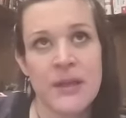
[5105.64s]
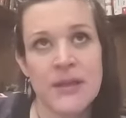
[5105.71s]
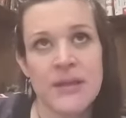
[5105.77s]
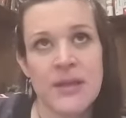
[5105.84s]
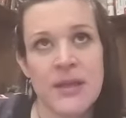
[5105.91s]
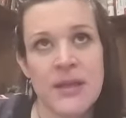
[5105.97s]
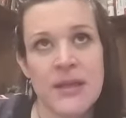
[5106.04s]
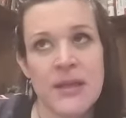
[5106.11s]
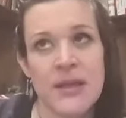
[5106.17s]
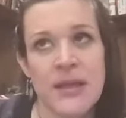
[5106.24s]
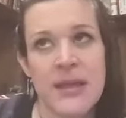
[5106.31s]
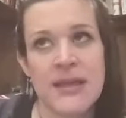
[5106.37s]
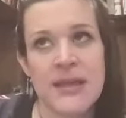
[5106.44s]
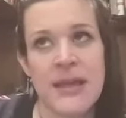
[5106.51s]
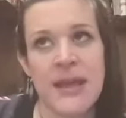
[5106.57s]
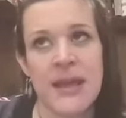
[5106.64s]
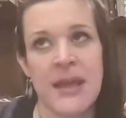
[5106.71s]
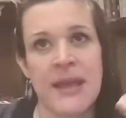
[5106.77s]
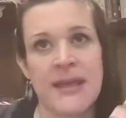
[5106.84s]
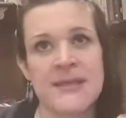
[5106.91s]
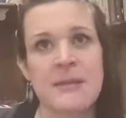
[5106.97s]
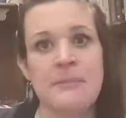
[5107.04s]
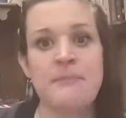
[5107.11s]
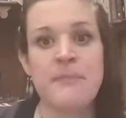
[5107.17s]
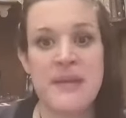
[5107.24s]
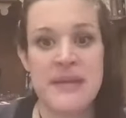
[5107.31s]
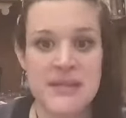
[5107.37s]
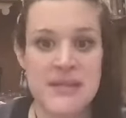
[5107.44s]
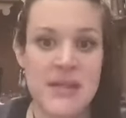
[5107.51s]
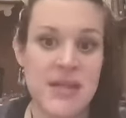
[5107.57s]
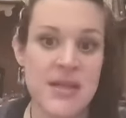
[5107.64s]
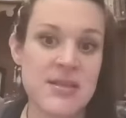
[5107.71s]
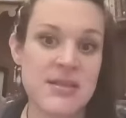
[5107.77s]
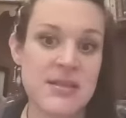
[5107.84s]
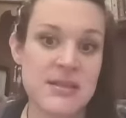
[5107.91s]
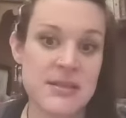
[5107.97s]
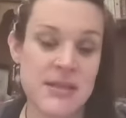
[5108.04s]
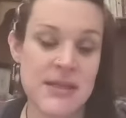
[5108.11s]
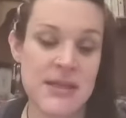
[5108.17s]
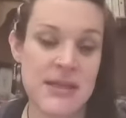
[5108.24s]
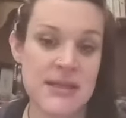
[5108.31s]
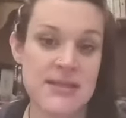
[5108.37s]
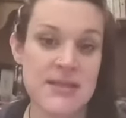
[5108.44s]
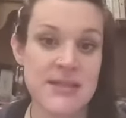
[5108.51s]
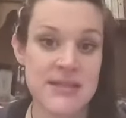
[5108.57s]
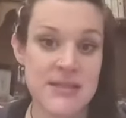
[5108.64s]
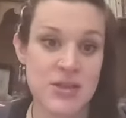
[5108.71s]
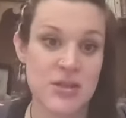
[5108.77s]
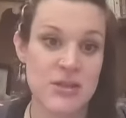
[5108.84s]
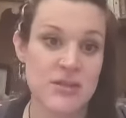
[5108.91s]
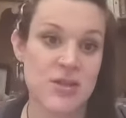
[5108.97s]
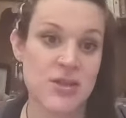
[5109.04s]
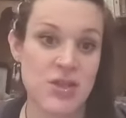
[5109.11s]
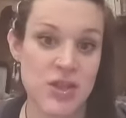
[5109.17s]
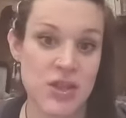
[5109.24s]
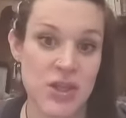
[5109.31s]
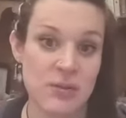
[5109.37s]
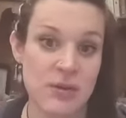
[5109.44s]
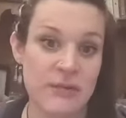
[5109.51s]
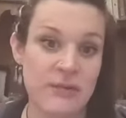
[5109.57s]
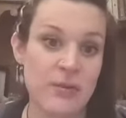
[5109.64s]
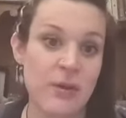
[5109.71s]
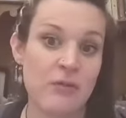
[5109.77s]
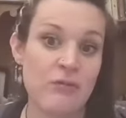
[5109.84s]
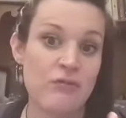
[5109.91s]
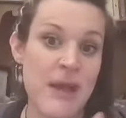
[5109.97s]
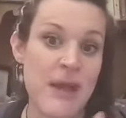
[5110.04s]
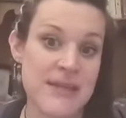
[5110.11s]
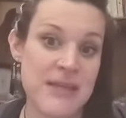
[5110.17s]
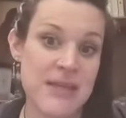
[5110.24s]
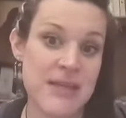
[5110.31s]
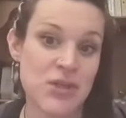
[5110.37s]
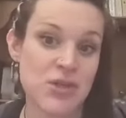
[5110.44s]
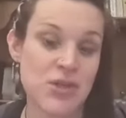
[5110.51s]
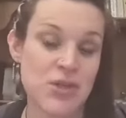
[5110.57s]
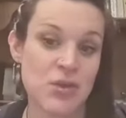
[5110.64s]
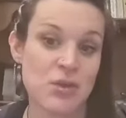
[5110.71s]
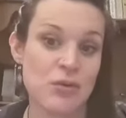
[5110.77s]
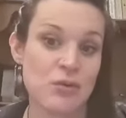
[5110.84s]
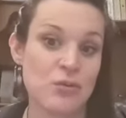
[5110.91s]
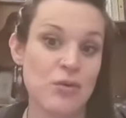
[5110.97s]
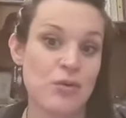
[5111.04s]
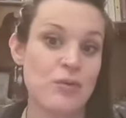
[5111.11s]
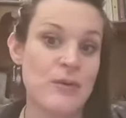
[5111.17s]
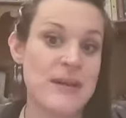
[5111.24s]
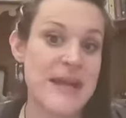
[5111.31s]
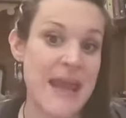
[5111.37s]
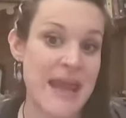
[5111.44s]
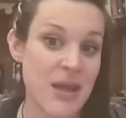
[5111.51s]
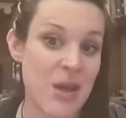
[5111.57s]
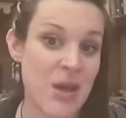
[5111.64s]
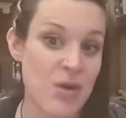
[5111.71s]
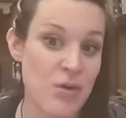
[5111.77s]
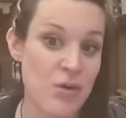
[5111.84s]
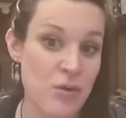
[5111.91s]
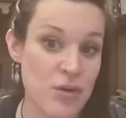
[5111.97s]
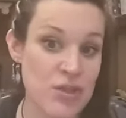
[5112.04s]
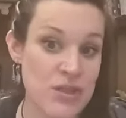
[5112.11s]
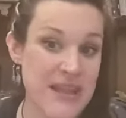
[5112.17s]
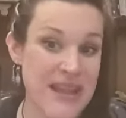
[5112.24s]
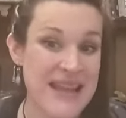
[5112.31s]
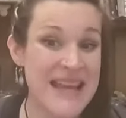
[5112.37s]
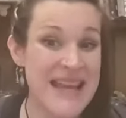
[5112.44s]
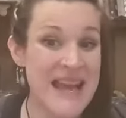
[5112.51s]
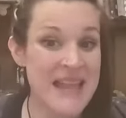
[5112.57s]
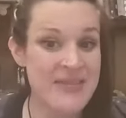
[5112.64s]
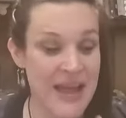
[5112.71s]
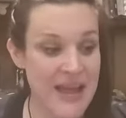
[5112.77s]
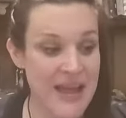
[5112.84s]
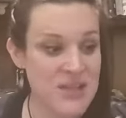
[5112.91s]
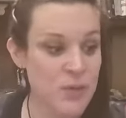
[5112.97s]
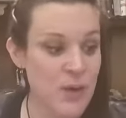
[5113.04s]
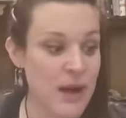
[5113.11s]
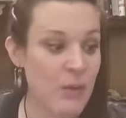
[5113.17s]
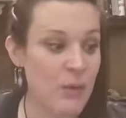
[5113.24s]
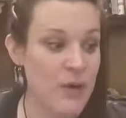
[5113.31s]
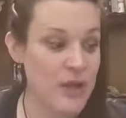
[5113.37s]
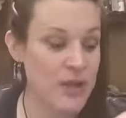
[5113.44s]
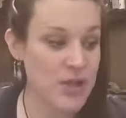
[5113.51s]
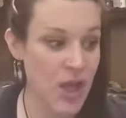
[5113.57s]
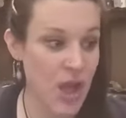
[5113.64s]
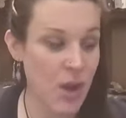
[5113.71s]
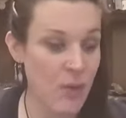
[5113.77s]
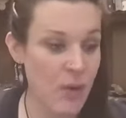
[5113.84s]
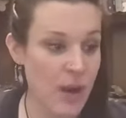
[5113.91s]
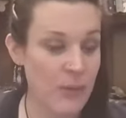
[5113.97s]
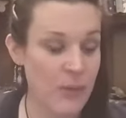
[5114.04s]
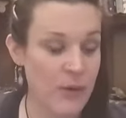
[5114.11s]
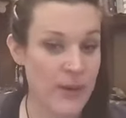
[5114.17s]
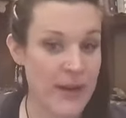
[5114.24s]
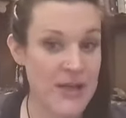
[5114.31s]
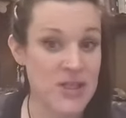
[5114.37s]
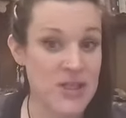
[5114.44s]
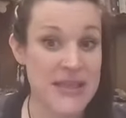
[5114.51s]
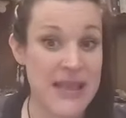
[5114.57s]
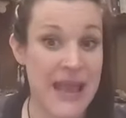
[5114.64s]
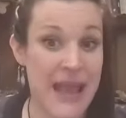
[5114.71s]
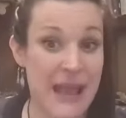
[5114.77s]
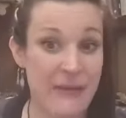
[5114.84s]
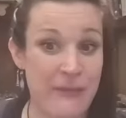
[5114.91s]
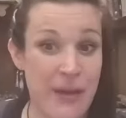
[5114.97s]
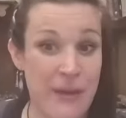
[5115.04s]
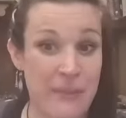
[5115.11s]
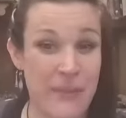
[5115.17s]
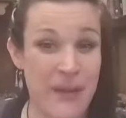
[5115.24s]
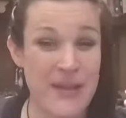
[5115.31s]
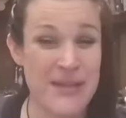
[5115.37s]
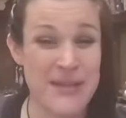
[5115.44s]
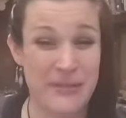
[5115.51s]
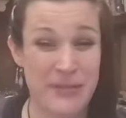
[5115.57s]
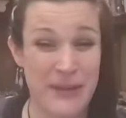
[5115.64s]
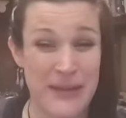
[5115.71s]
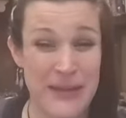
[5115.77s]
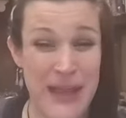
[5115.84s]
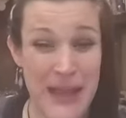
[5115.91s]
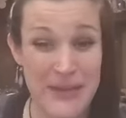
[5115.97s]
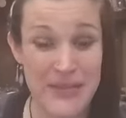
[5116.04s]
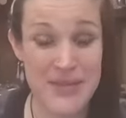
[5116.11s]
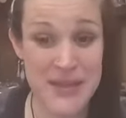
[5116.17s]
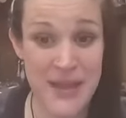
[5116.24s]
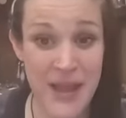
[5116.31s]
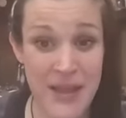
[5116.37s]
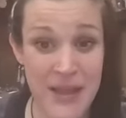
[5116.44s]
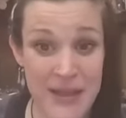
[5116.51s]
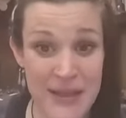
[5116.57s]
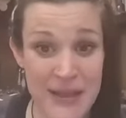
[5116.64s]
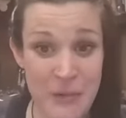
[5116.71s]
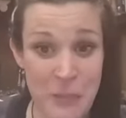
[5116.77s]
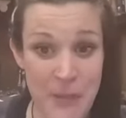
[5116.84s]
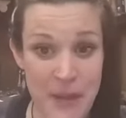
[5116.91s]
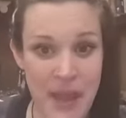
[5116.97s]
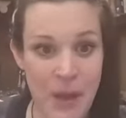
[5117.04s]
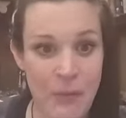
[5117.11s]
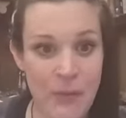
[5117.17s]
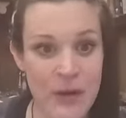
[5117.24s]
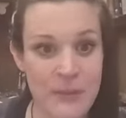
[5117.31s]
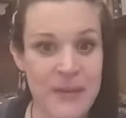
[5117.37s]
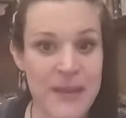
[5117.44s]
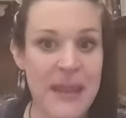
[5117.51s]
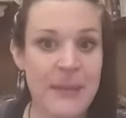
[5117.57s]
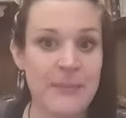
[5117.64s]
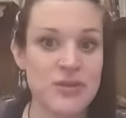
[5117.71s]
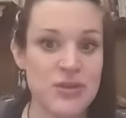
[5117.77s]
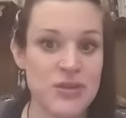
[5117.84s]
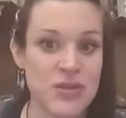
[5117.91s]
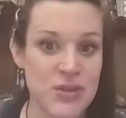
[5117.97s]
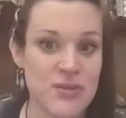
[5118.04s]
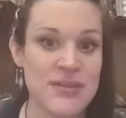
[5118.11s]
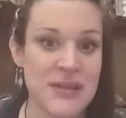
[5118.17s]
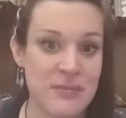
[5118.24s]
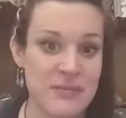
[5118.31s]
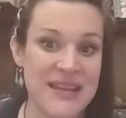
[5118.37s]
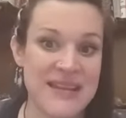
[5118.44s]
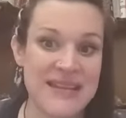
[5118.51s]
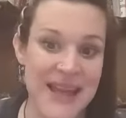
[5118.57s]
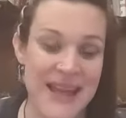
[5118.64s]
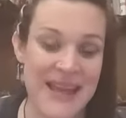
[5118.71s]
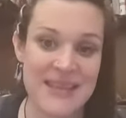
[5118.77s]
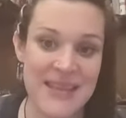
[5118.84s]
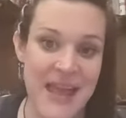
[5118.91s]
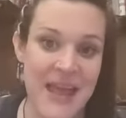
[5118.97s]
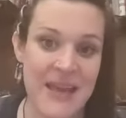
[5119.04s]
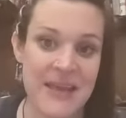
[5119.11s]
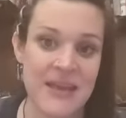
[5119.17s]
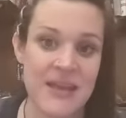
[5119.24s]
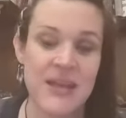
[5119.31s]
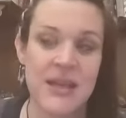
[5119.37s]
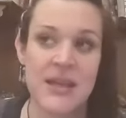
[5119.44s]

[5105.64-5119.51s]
it's a business decision to do. If you are ready to create a course, you think that's where I want to go. I want to actually have a different lifestyle a little bit. I want to be able to do something like that and